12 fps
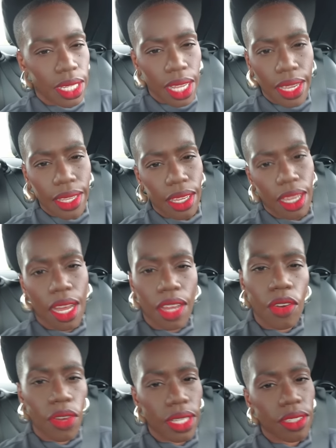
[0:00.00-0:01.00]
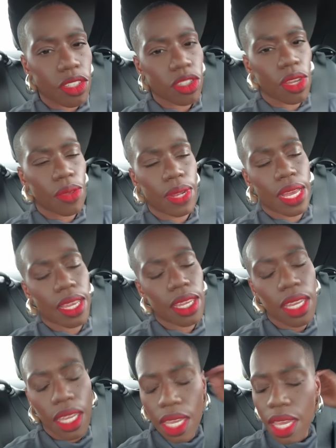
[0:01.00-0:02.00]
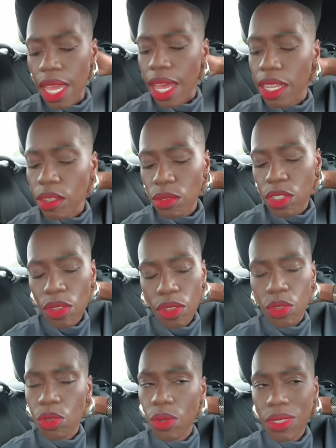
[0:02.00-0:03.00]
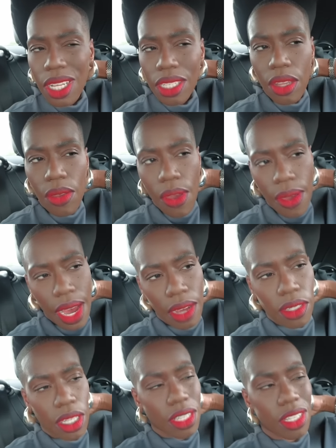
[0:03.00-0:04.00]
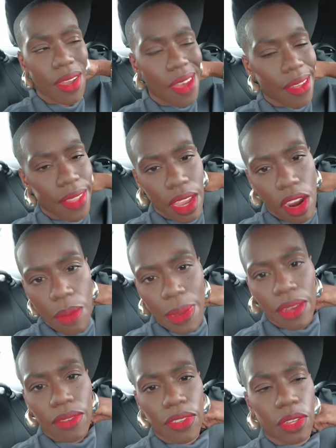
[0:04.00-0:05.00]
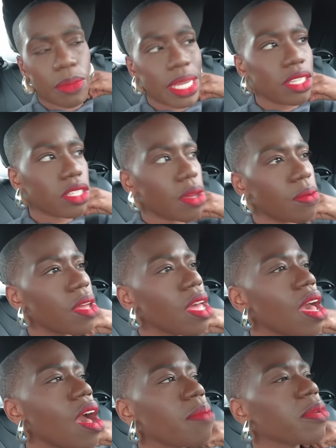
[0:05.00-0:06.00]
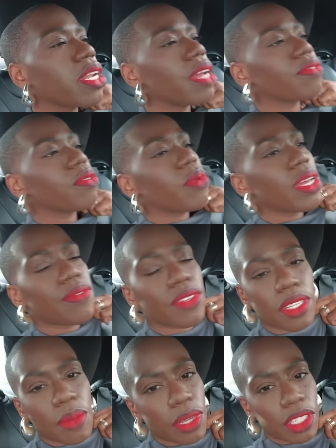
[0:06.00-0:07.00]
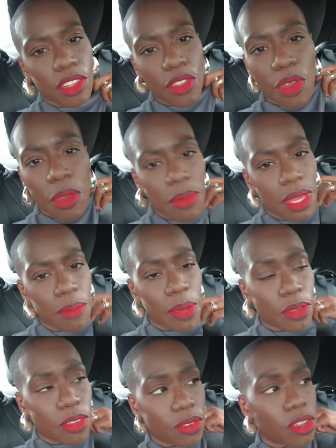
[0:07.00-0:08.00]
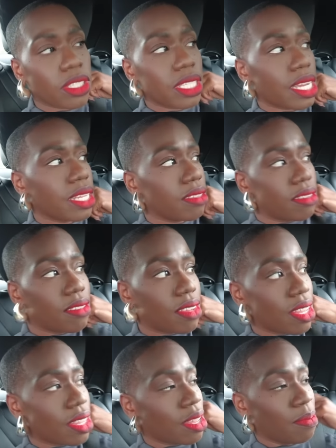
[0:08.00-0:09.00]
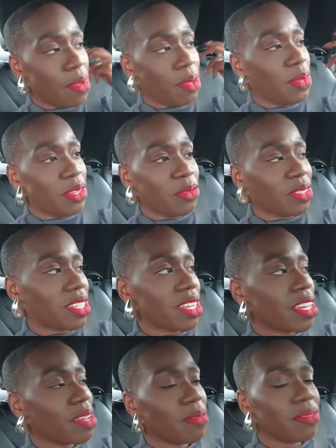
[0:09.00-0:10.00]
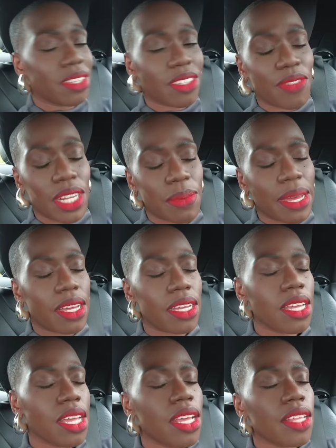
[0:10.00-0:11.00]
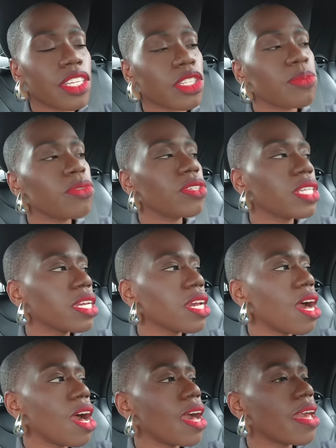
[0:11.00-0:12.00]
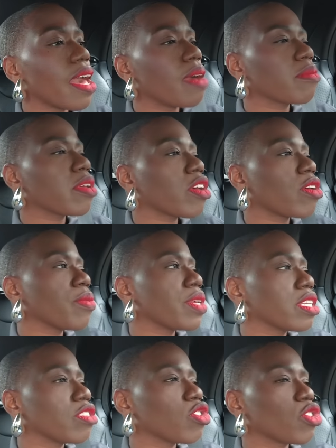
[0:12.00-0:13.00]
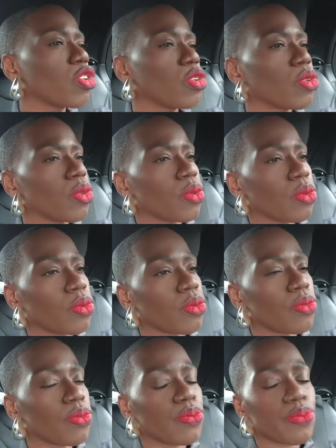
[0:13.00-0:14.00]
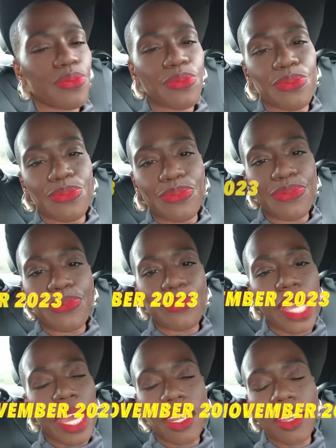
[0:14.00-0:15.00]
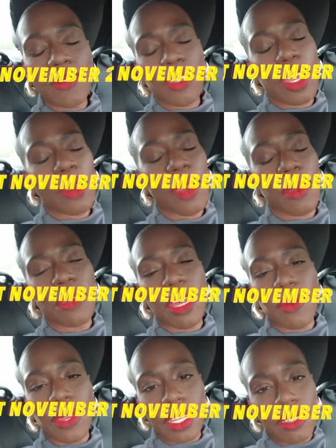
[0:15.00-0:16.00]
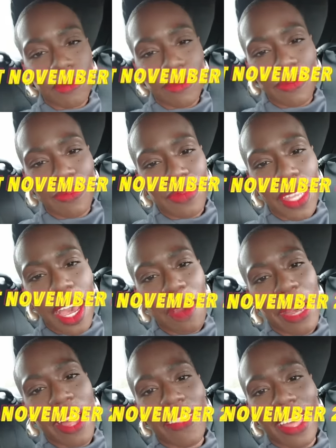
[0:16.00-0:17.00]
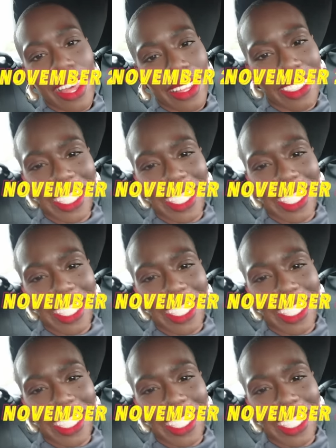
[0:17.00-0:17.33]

Like, I got in so late, and also the talk was at Soho House, and you know how they are about filming, so I'm gonna have to wait for someone to throw me a bone of content, and then maybe you'll see it, but it doesn't really matter. This morning I am going to, I don't even know where I'm going, how about that?